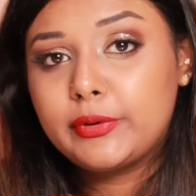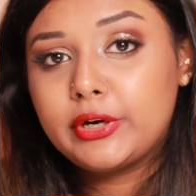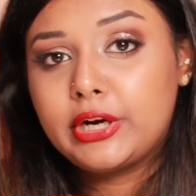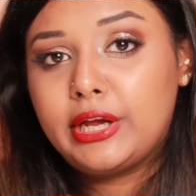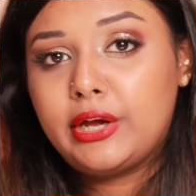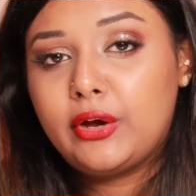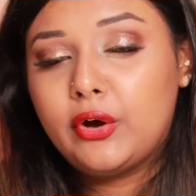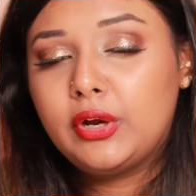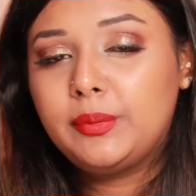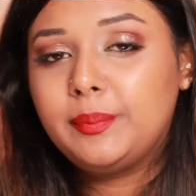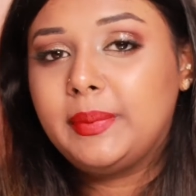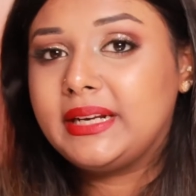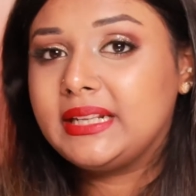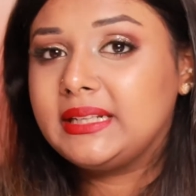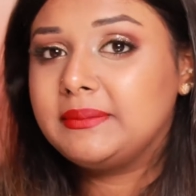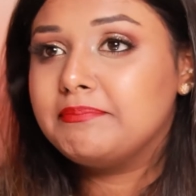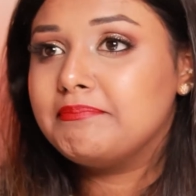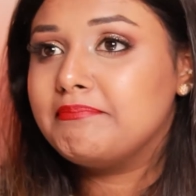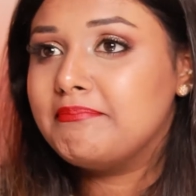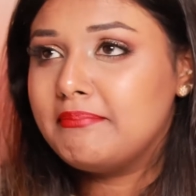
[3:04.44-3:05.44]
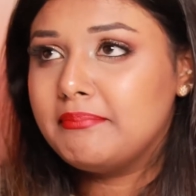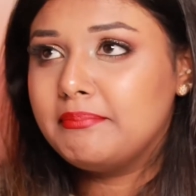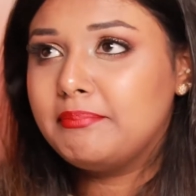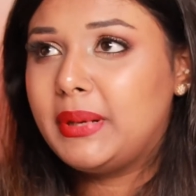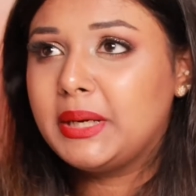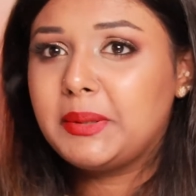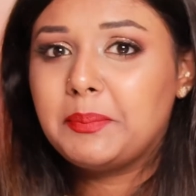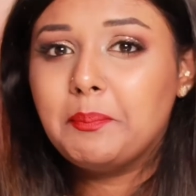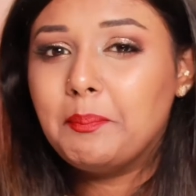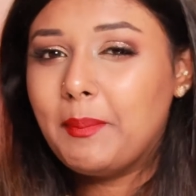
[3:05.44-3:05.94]
crayon,
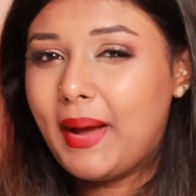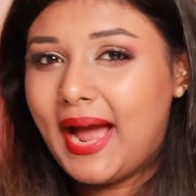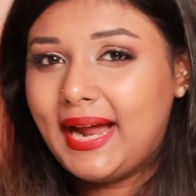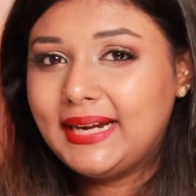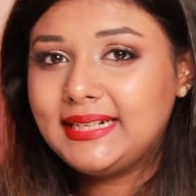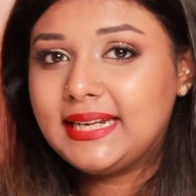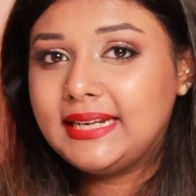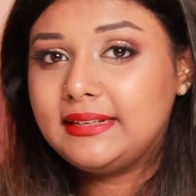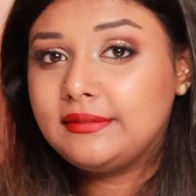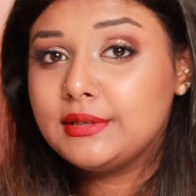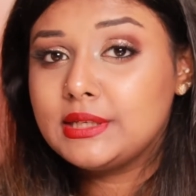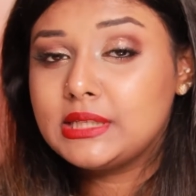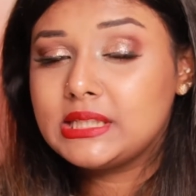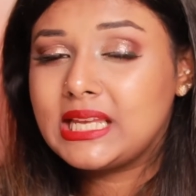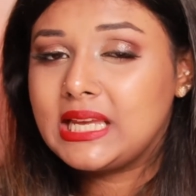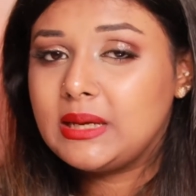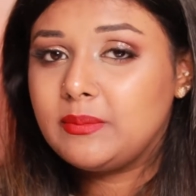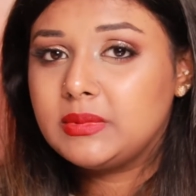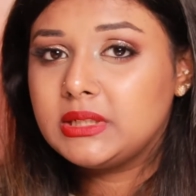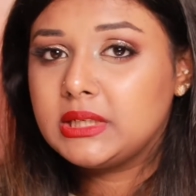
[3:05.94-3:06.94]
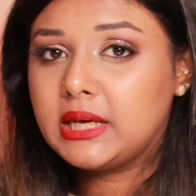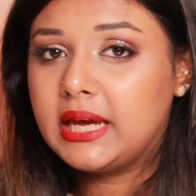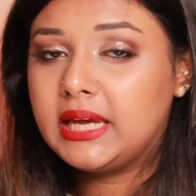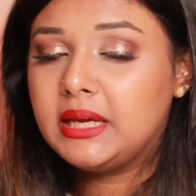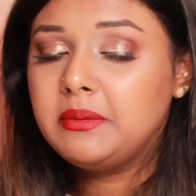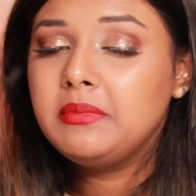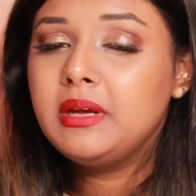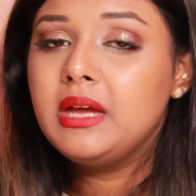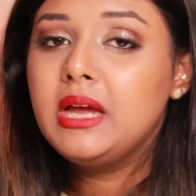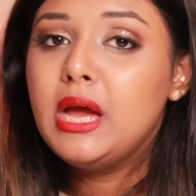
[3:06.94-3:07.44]
but matte at the same
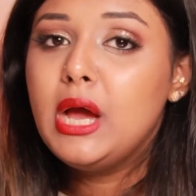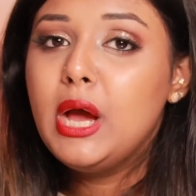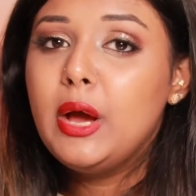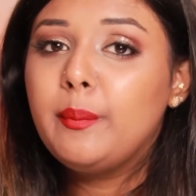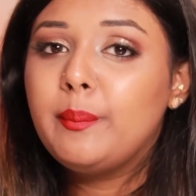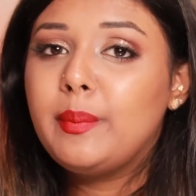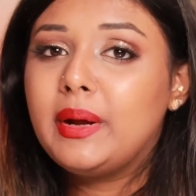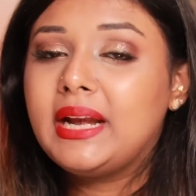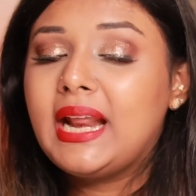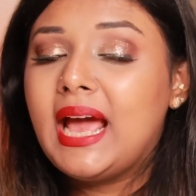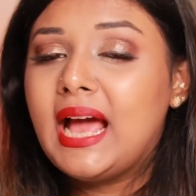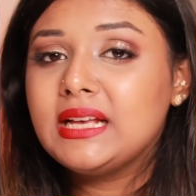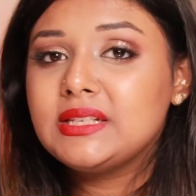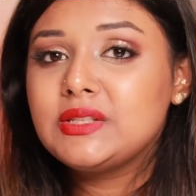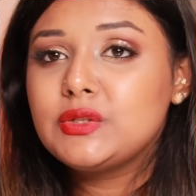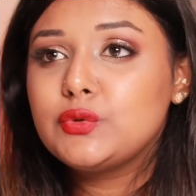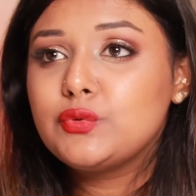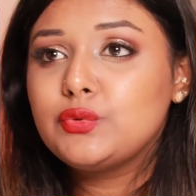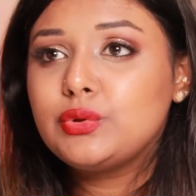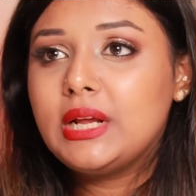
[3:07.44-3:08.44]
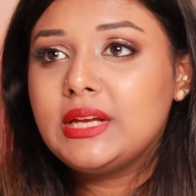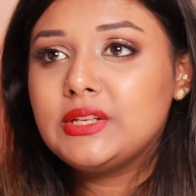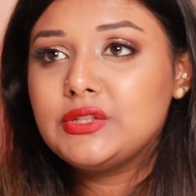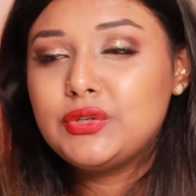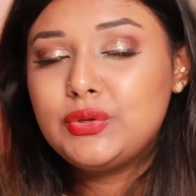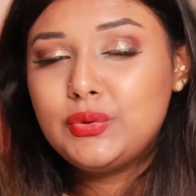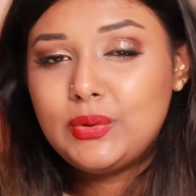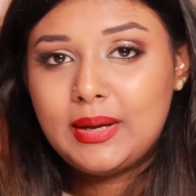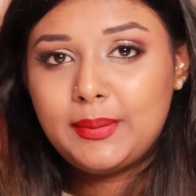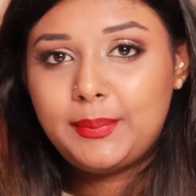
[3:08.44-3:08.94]
time. But as soon
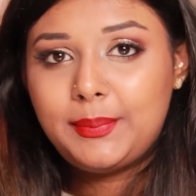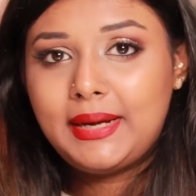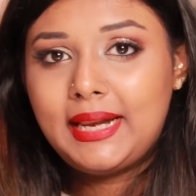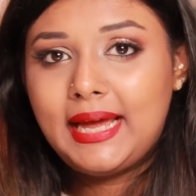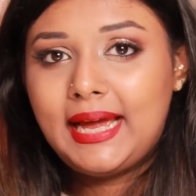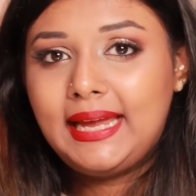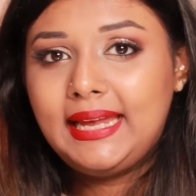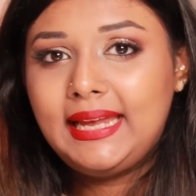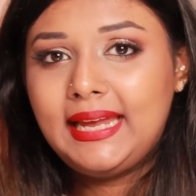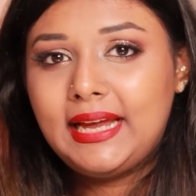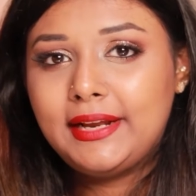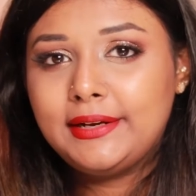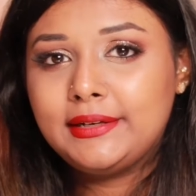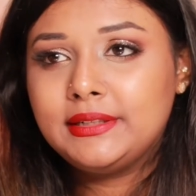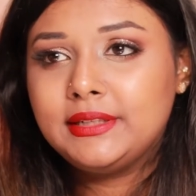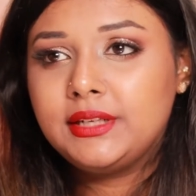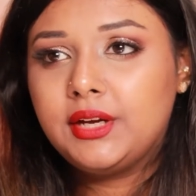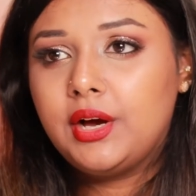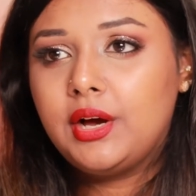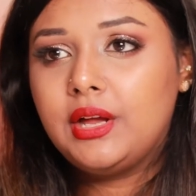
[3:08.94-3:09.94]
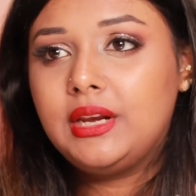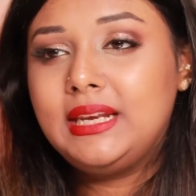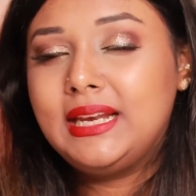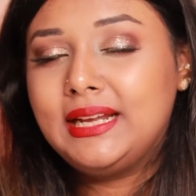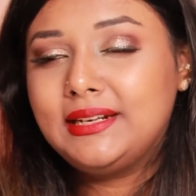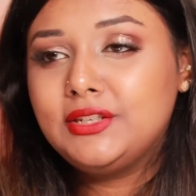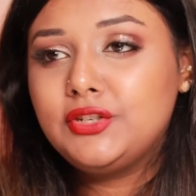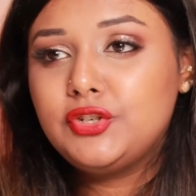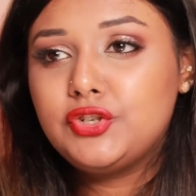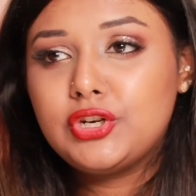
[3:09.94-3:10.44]
as you apply and
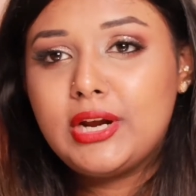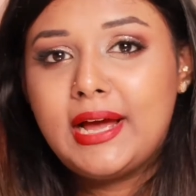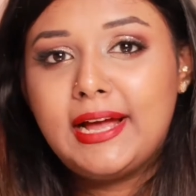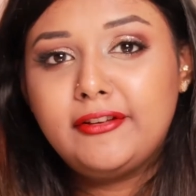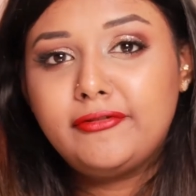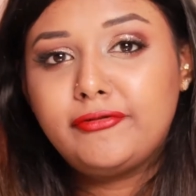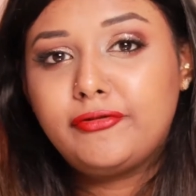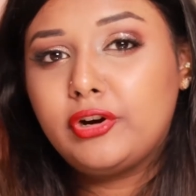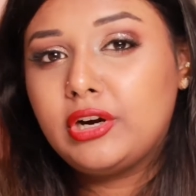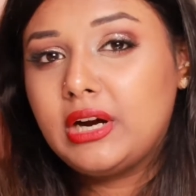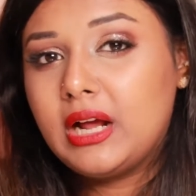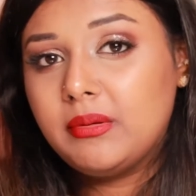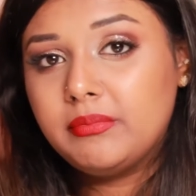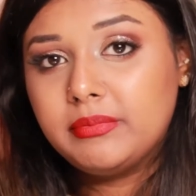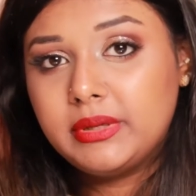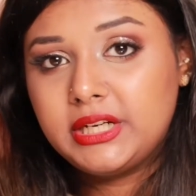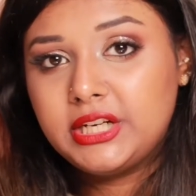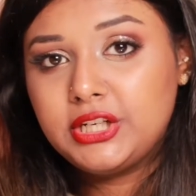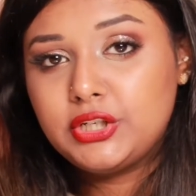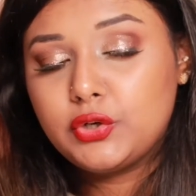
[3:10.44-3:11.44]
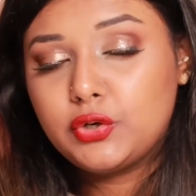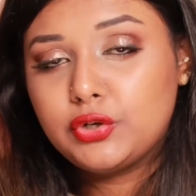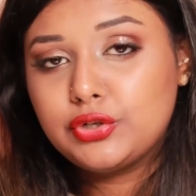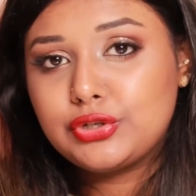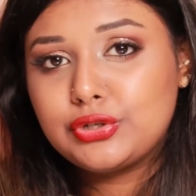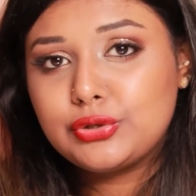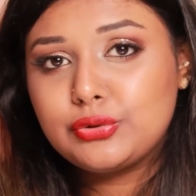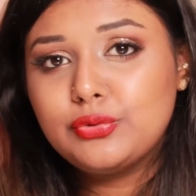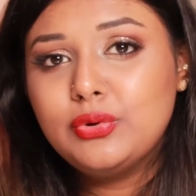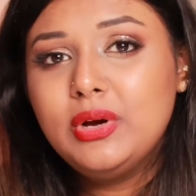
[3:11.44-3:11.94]
let it dry for a minute or
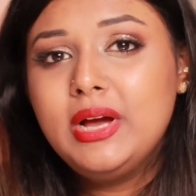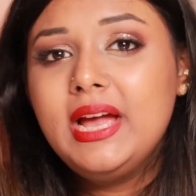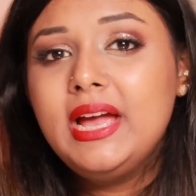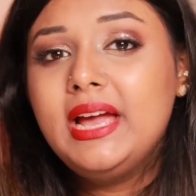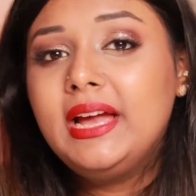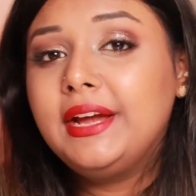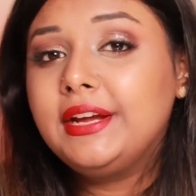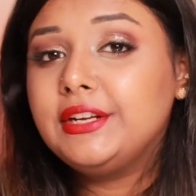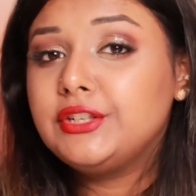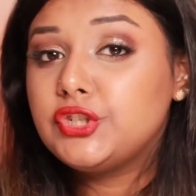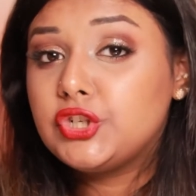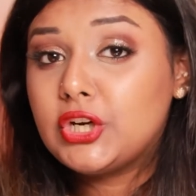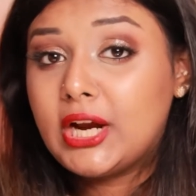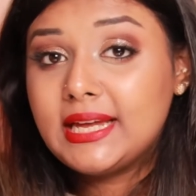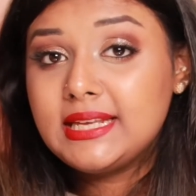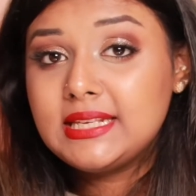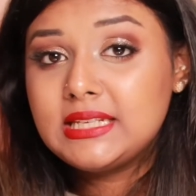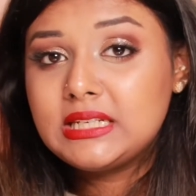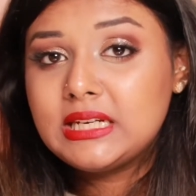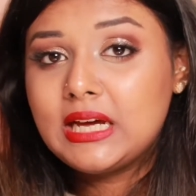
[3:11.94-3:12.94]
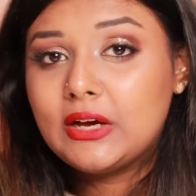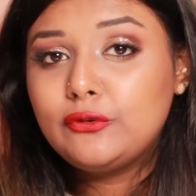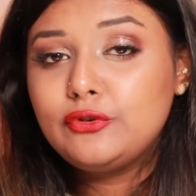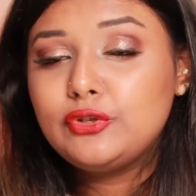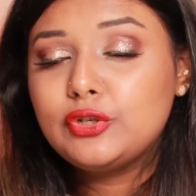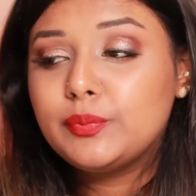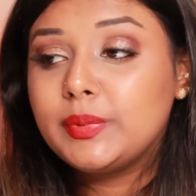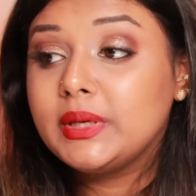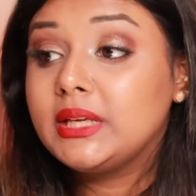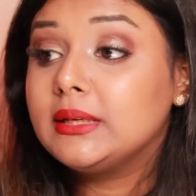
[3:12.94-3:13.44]
two, it dries down
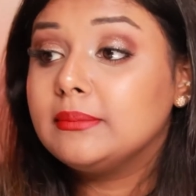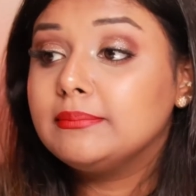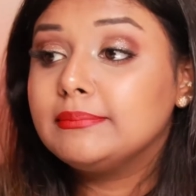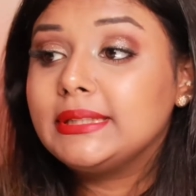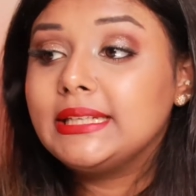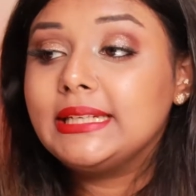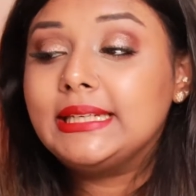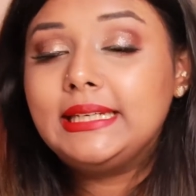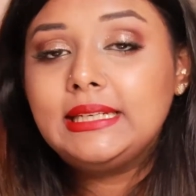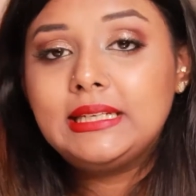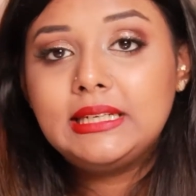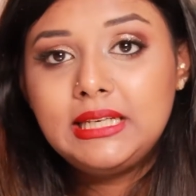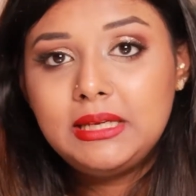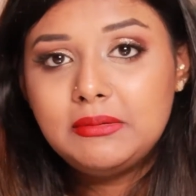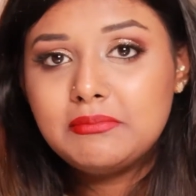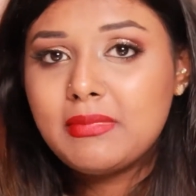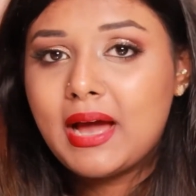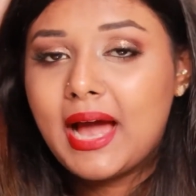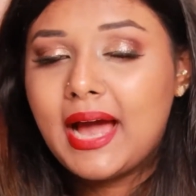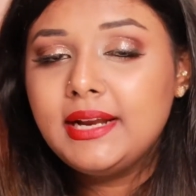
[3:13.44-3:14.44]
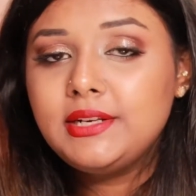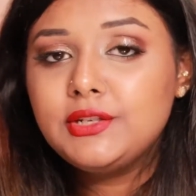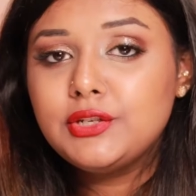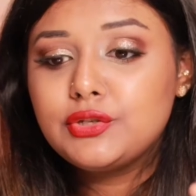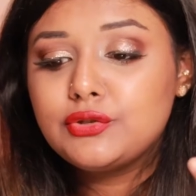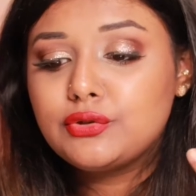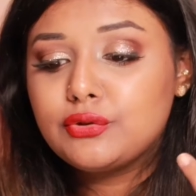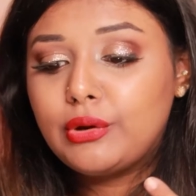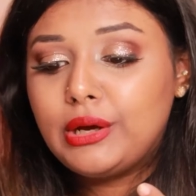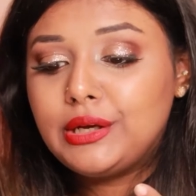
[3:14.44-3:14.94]
to be completely matte.
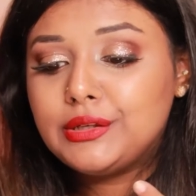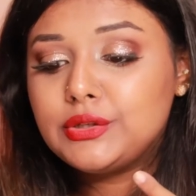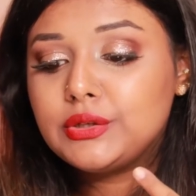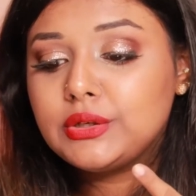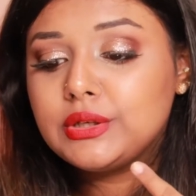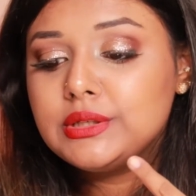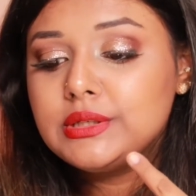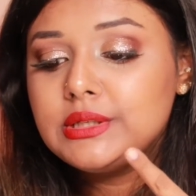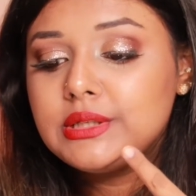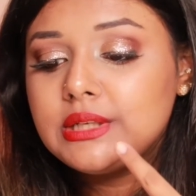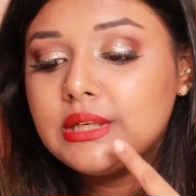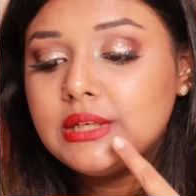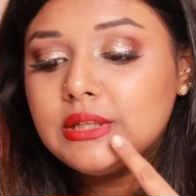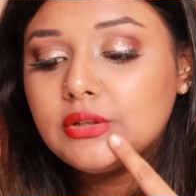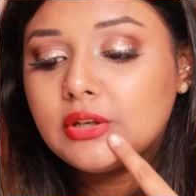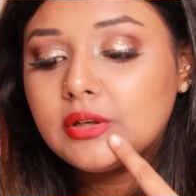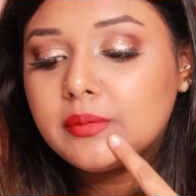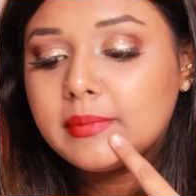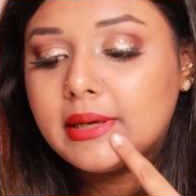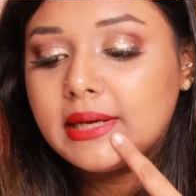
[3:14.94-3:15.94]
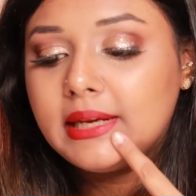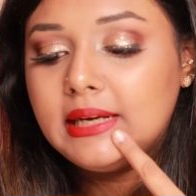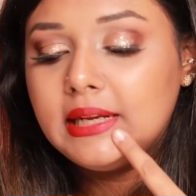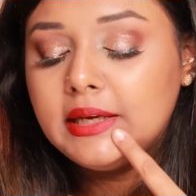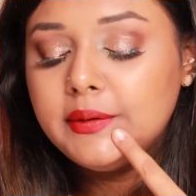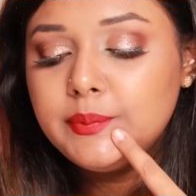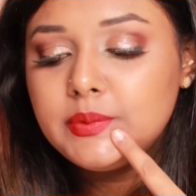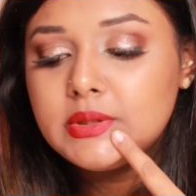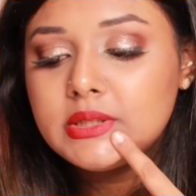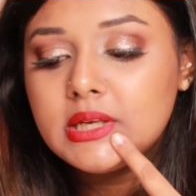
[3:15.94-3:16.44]
So as you can see it on my
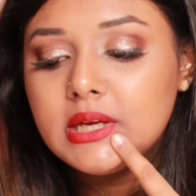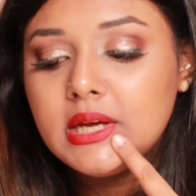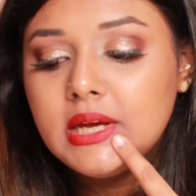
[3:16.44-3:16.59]
lips,